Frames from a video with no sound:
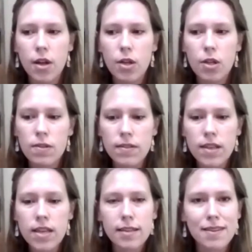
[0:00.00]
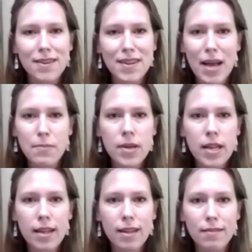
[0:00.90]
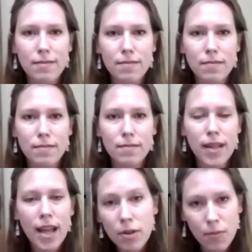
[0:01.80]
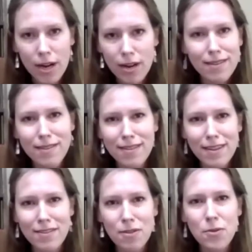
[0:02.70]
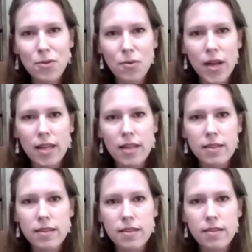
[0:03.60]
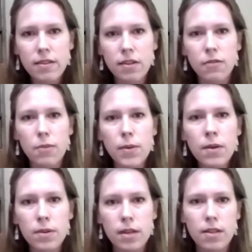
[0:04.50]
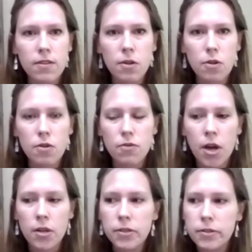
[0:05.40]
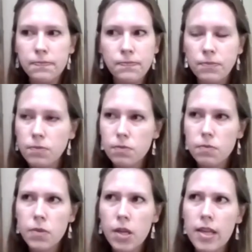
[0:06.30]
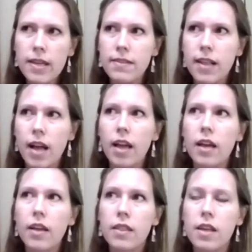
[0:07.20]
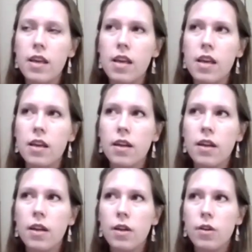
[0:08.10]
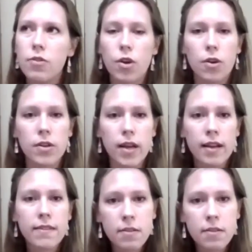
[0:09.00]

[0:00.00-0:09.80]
You see it happening everywhere. It's almost quite kind of ubiquitous. You know, you've got things like the Dakota Access